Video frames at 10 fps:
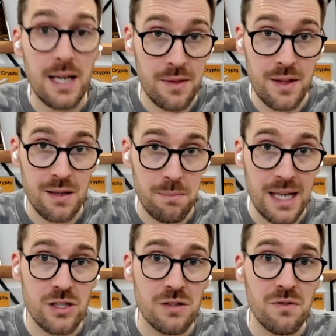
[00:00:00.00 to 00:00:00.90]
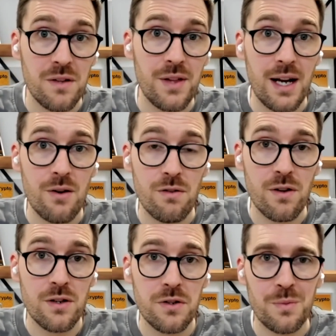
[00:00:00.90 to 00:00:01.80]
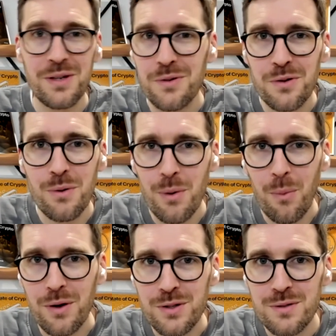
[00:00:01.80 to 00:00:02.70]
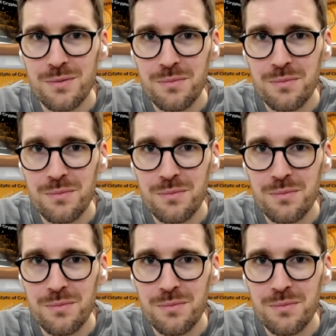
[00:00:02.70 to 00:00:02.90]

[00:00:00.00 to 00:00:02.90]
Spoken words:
And the pension fund that I referred to, we don't know who it was.